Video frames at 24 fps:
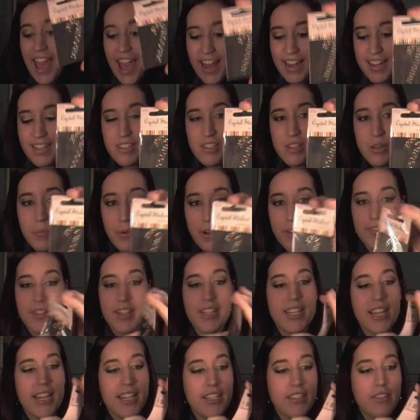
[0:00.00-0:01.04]
and it's so
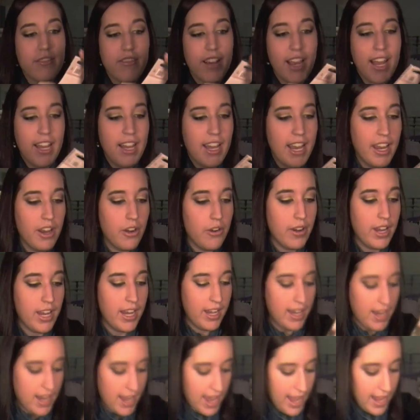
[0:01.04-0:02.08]
perfect, and it's red and
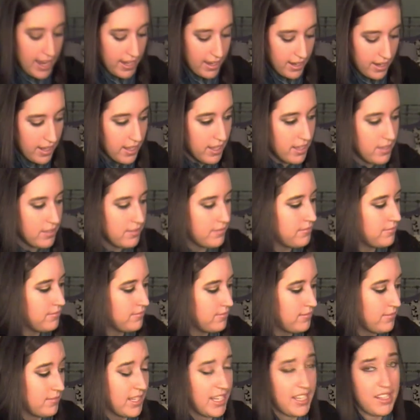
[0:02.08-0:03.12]
green and
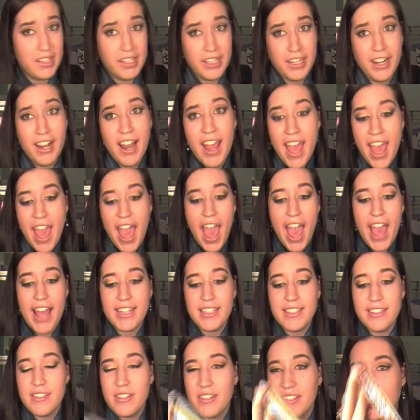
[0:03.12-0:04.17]
like clear,
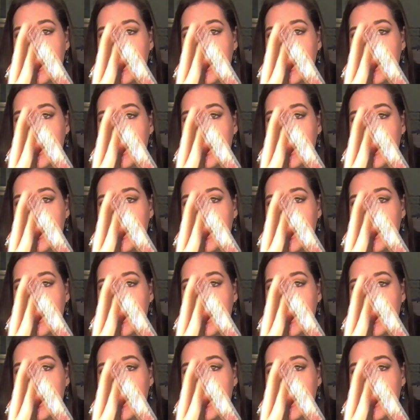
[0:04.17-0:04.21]
and so